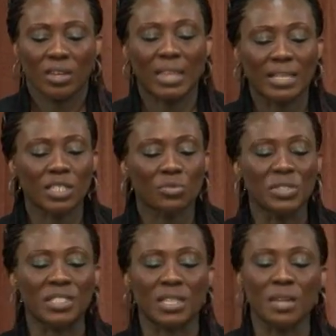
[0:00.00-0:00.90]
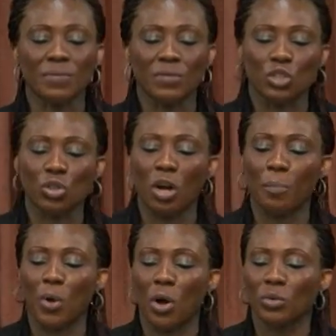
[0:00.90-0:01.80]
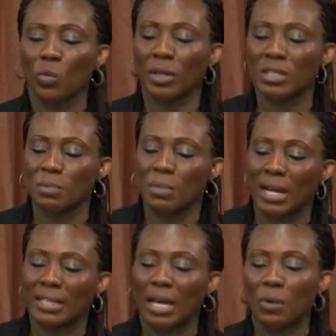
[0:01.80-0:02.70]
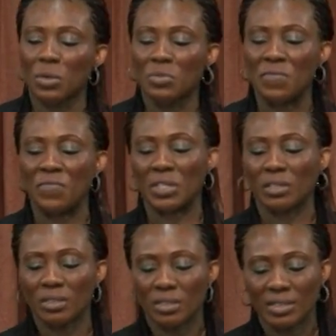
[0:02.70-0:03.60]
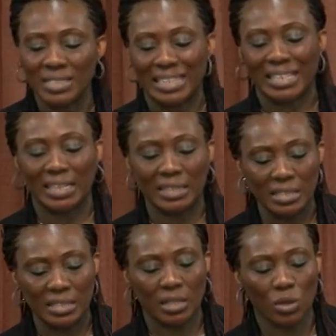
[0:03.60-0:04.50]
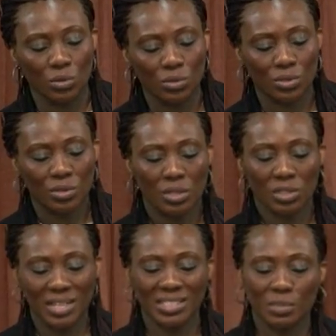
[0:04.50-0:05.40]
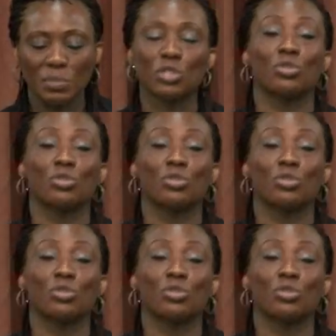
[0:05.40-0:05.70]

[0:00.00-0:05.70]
That is, receive, draw upon what is mine, and will reveal, declare, disclose, transmit